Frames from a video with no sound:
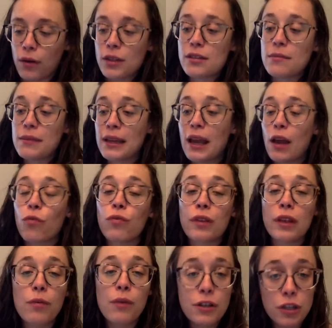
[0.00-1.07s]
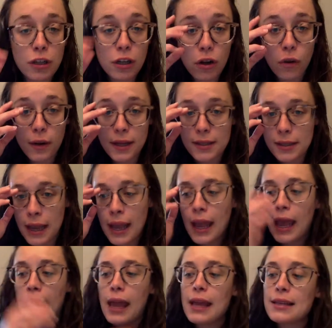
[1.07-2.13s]
something I really want you to notice
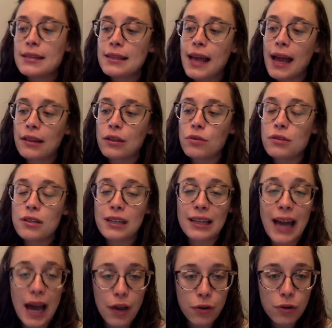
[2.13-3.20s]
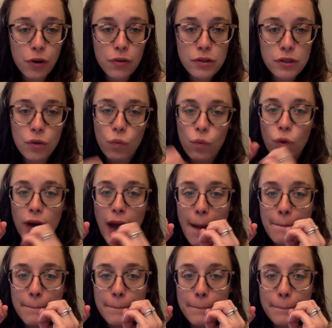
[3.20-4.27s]
is that those staccato notes were not
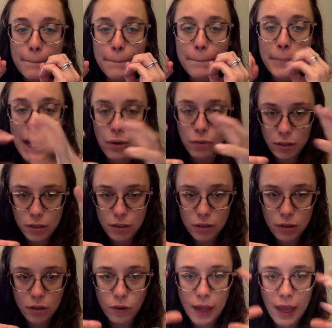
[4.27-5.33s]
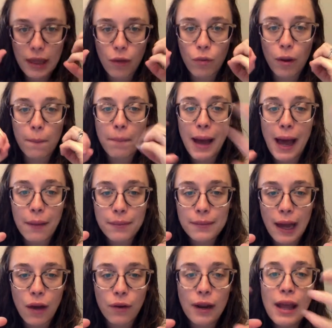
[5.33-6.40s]
bounced. Okay, they weren't popped
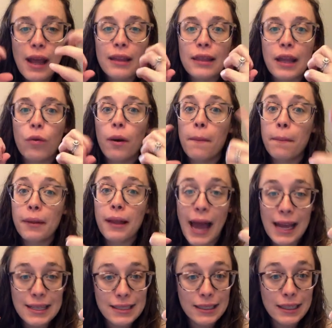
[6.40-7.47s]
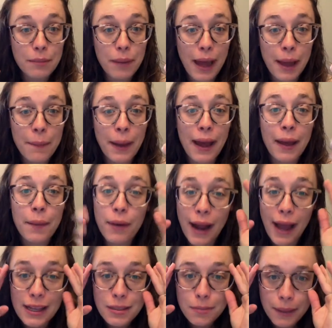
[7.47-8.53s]
out. They weren't blasted by my
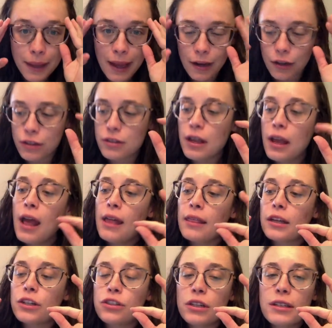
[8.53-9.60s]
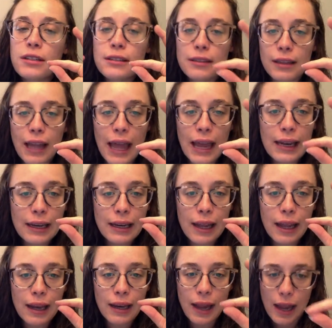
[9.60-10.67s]
brass players. They're just light
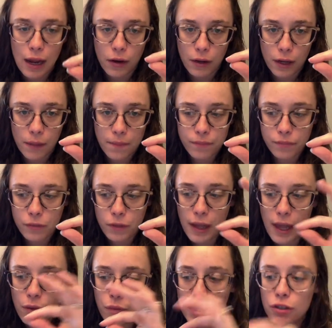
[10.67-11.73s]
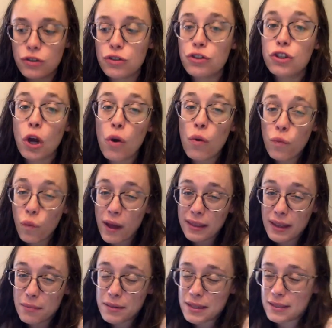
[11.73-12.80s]
and airy. Okay, we don't want
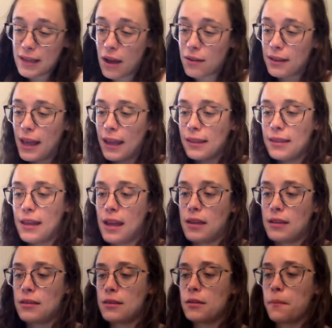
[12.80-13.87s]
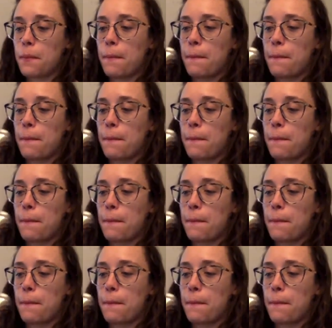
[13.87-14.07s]
them to sound like this.